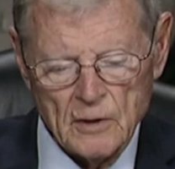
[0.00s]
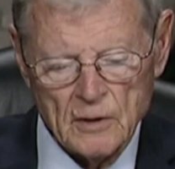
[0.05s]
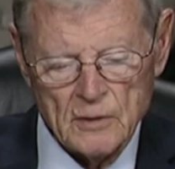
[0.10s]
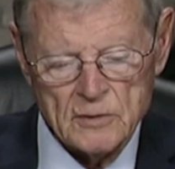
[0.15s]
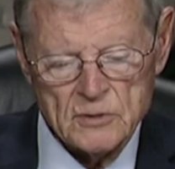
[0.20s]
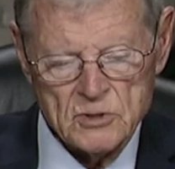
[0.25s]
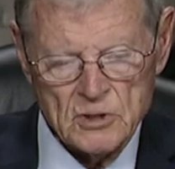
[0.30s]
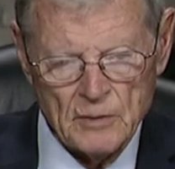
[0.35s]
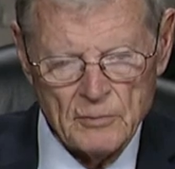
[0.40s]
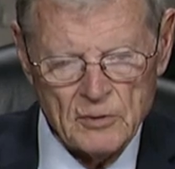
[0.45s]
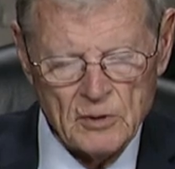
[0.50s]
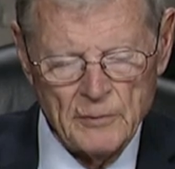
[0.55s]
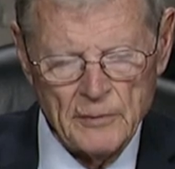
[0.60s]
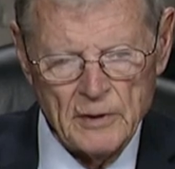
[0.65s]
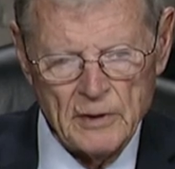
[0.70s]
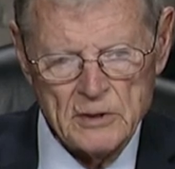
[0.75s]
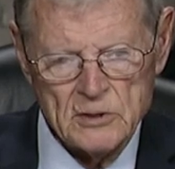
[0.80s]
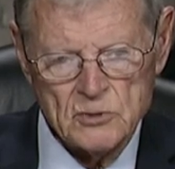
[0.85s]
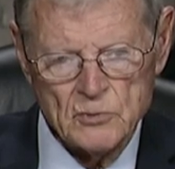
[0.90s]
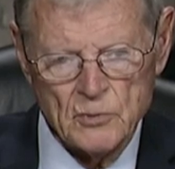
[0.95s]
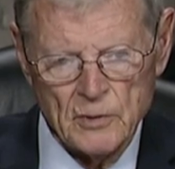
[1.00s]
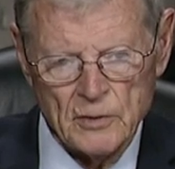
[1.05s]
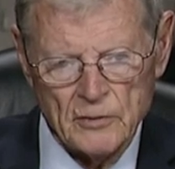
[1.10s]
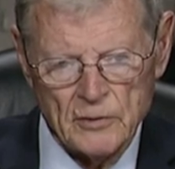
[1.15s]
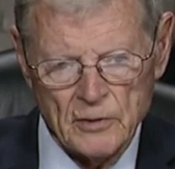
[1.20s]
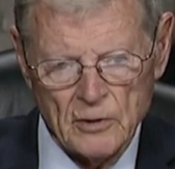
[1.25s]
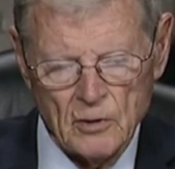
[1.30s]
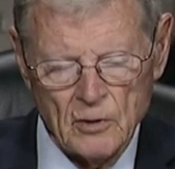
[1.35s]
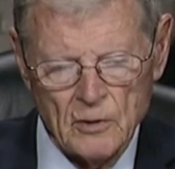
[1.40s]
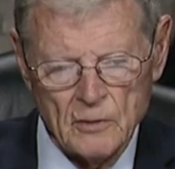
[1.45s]
our subcommittees where
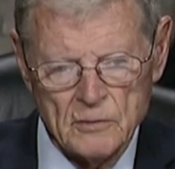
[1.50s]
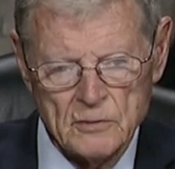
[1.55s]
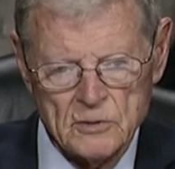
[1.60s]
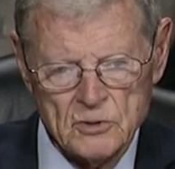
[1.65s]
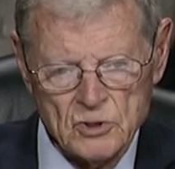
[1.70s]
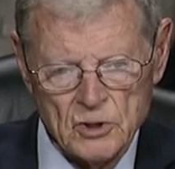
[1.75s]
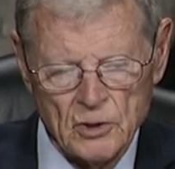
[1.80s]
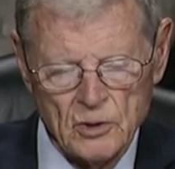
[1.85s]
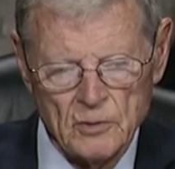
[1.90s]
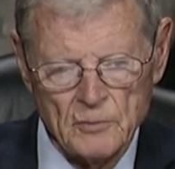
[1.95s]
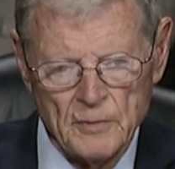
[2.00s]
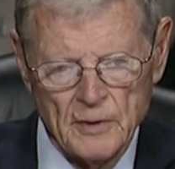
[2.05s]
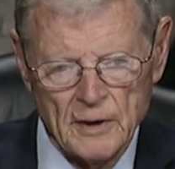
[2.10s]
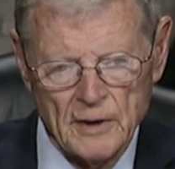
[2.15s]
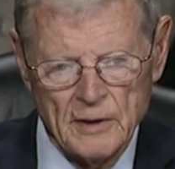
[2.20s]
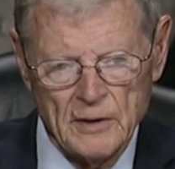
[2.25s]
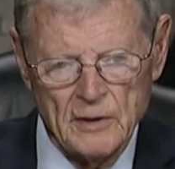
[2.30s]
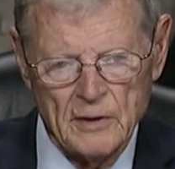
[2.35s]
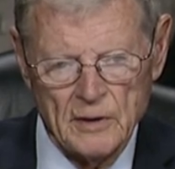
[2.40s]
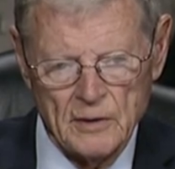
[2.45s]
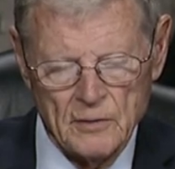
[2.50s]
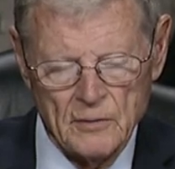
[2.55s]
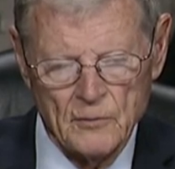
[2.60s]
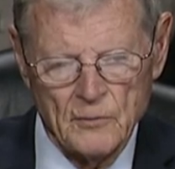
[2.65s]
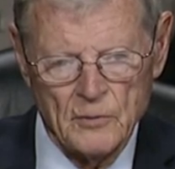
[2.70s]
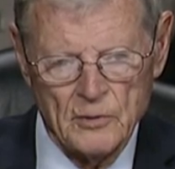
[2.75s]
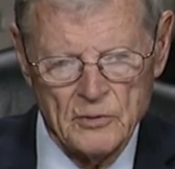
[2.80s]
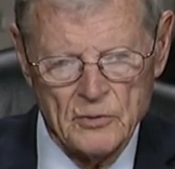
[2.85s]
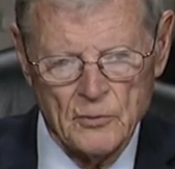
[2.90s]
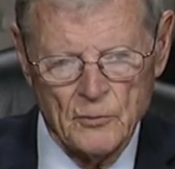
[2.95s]
they're all chaired by
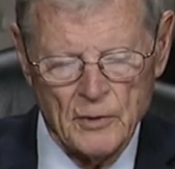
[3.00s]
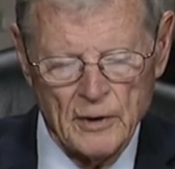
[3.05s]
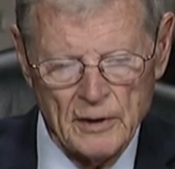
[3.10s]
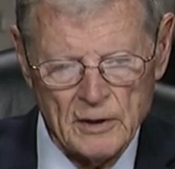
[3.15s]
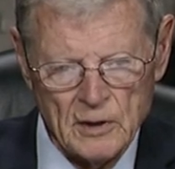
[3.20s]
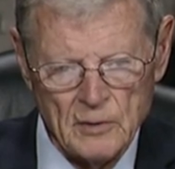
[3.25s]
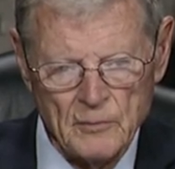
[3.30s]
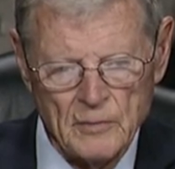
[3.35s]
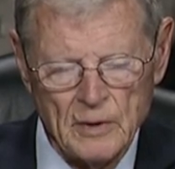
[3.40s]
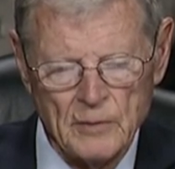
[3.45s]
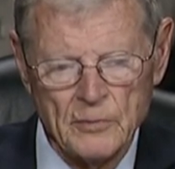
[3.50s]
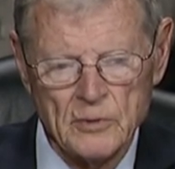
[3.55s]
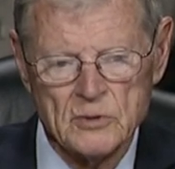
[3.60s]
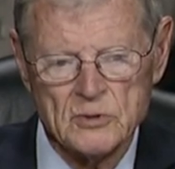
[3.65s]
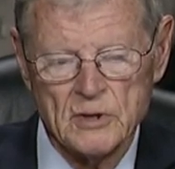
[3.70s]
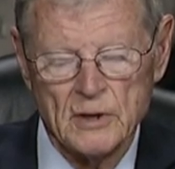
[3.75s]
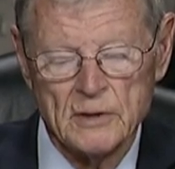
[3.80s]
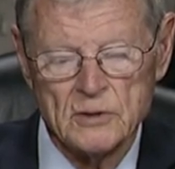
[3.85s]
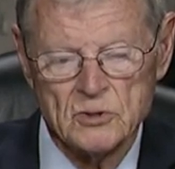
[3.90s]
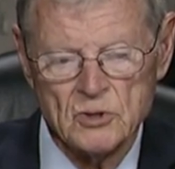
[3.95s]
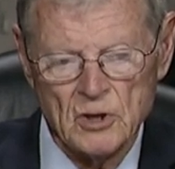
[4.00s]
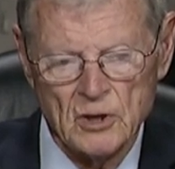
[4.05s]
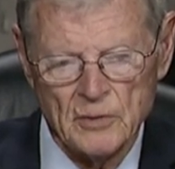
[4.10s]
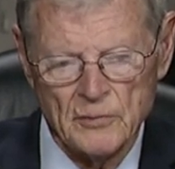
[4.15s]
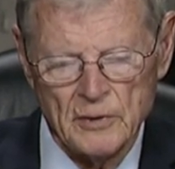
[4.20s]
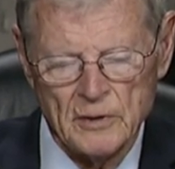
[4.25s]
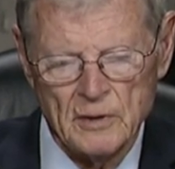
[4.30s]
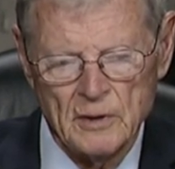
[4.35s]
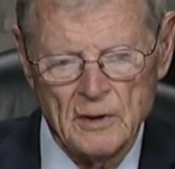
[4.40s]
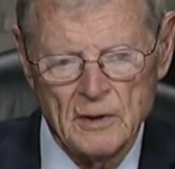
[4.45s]
and with ranking members and
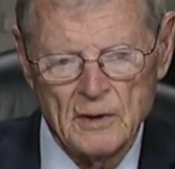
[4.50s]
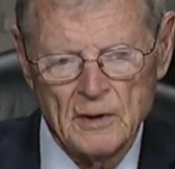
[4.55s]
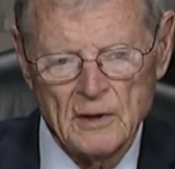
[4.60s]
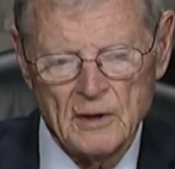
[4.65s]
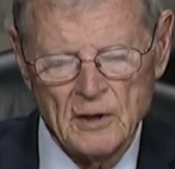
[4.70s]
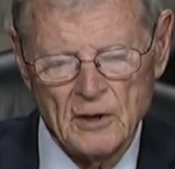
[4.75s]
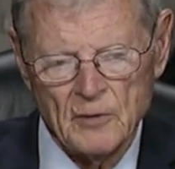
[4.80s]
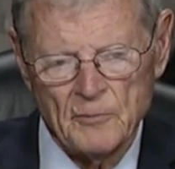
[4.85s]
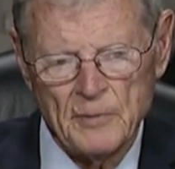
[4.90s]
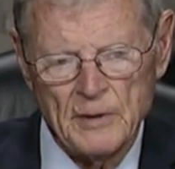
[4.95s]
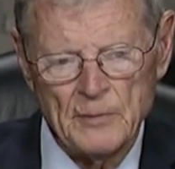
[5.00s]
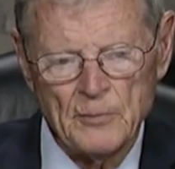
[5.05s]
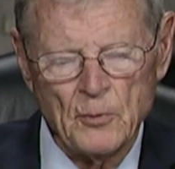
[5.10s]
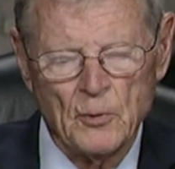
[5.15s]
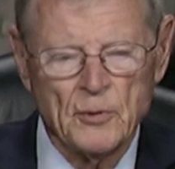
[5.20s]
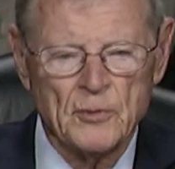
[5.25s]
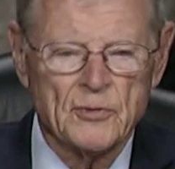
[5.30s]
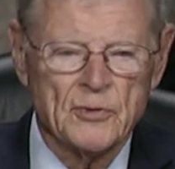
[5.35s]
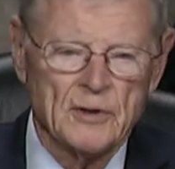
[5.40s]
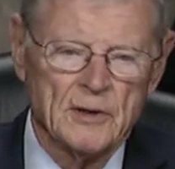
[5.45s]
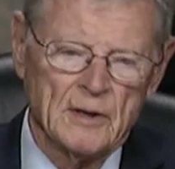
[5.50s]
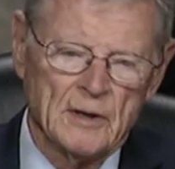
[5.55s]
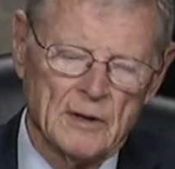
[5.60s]
chairmen, people with